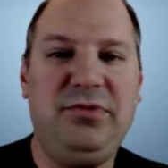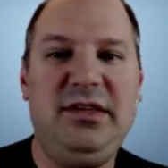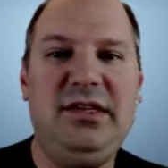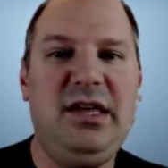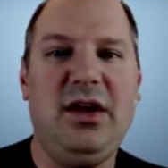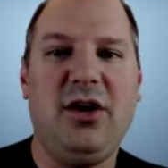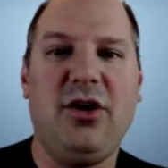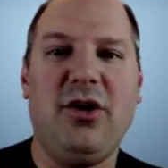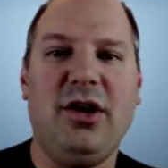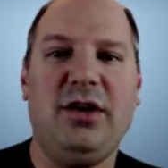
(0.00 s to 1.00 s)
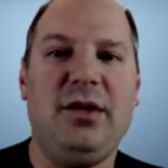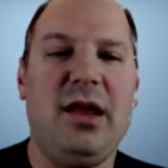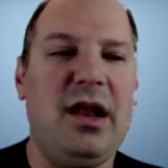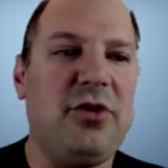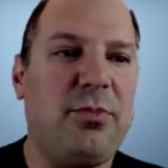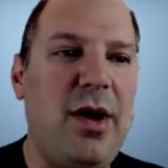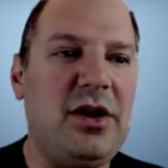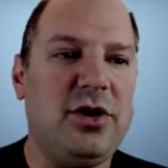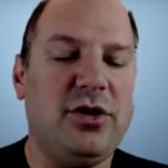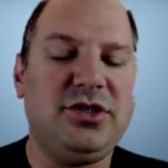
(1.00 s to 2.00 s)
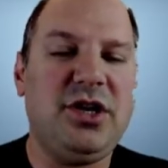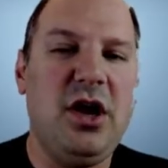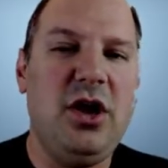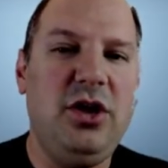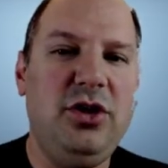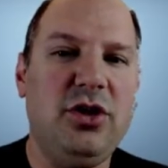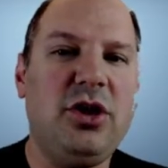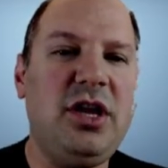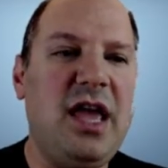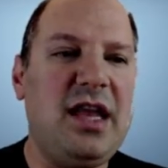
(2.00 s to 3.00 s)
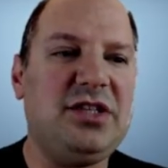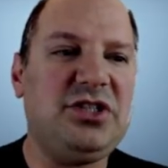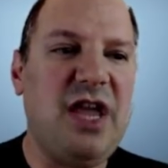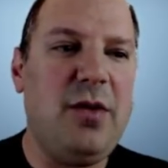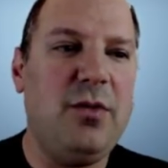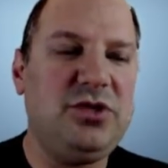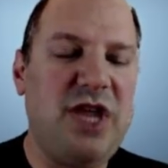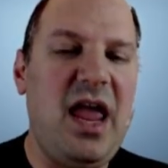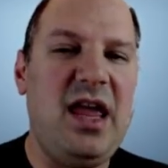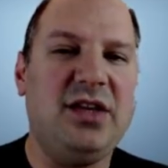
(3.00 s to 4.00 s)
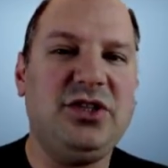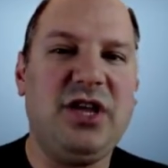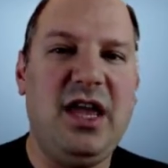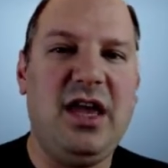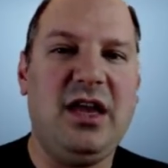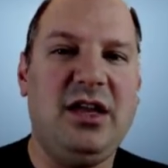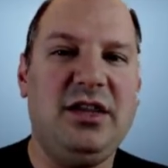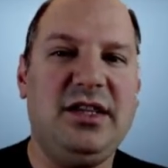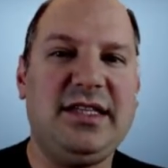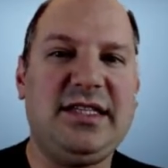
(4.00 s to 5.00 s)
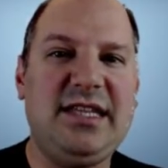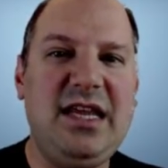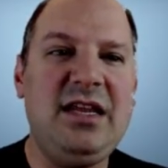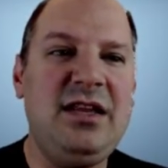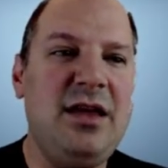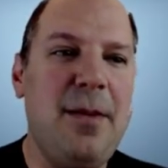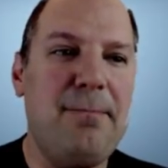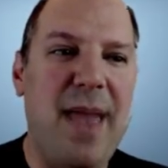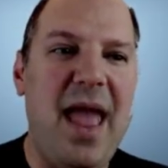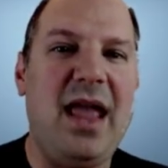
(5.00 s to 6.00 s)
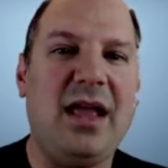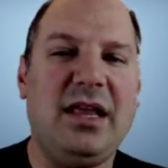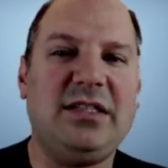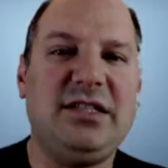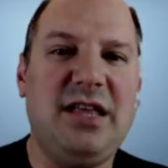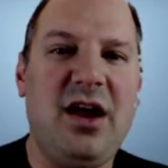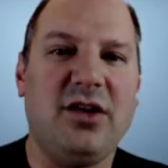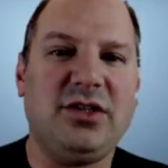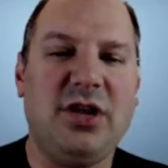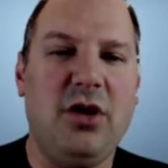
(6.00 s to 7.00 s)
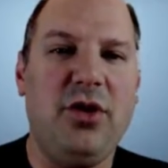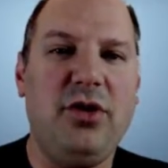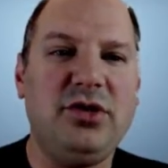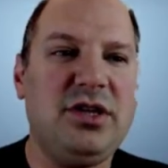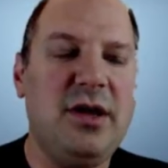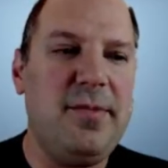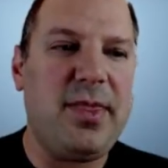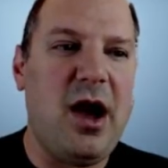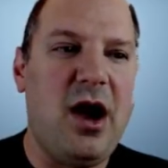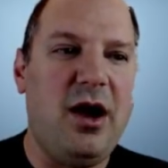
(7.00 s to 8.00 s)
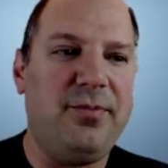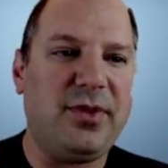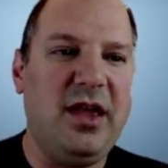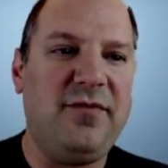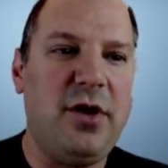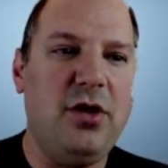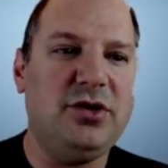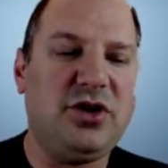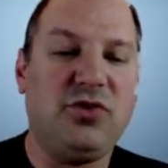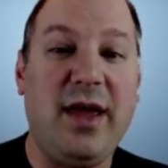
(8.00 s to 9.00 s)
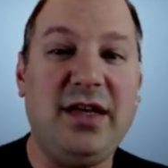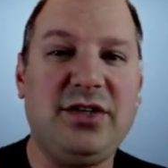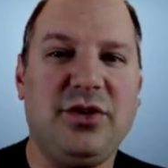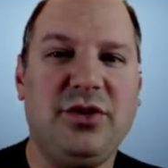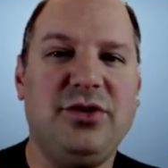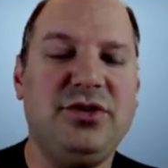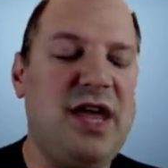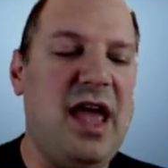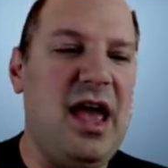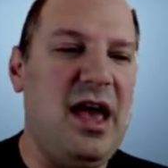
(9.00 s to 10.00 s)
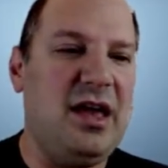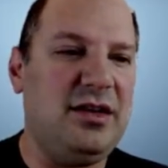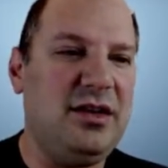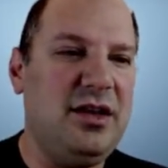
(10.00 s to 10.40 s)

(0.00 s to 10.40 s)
deer and other predators, you're going to get a change in the seed bank that's there. So those, if those grazers and